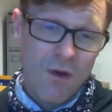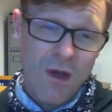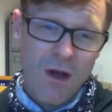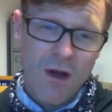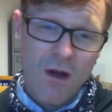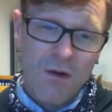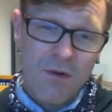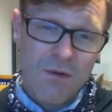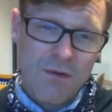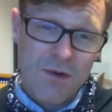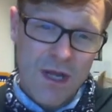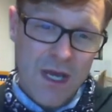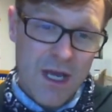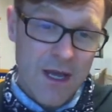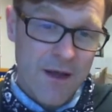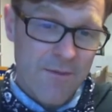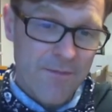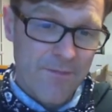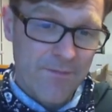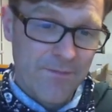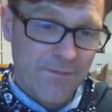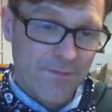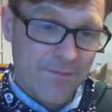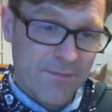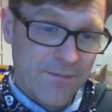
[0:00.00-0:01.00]
holder
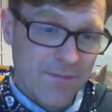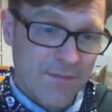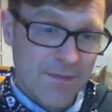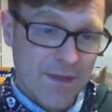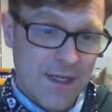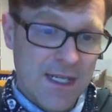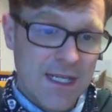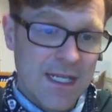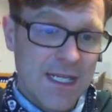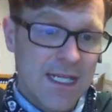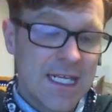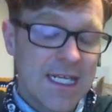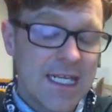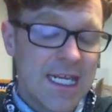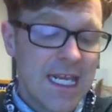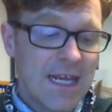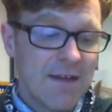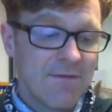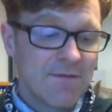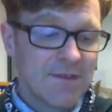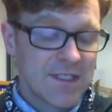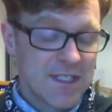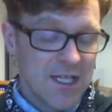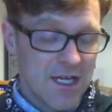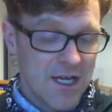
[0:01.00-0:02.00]

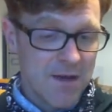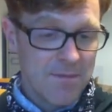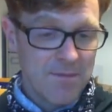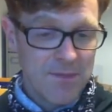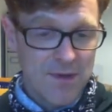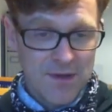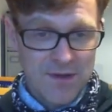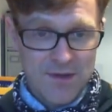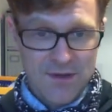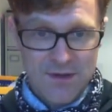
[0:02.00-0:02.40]
gives up